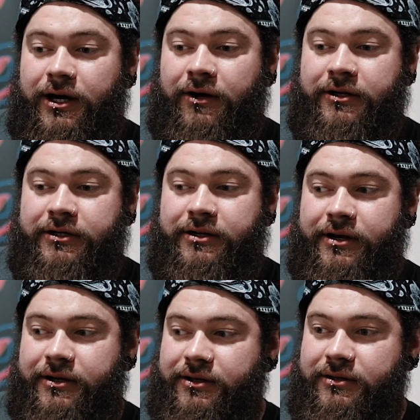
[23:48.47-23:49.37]
On
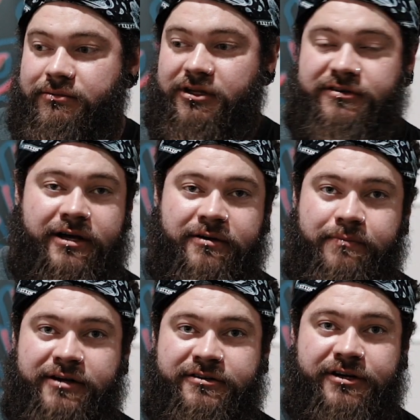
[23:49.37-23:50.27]
the second
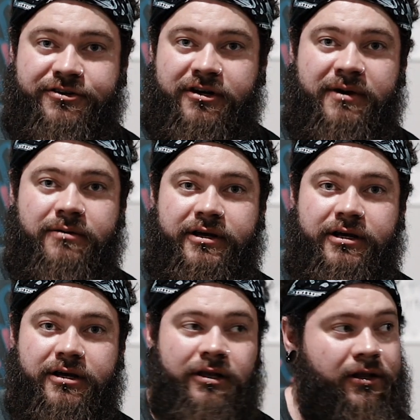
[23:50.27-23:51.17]
bench session, it may
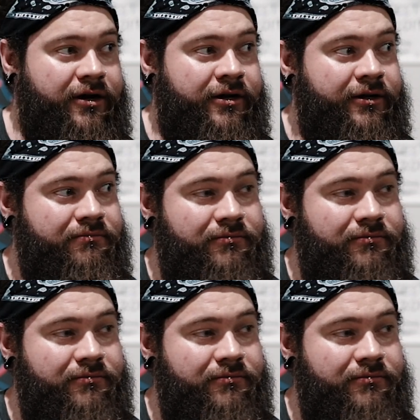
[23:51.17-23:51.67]
be a lighter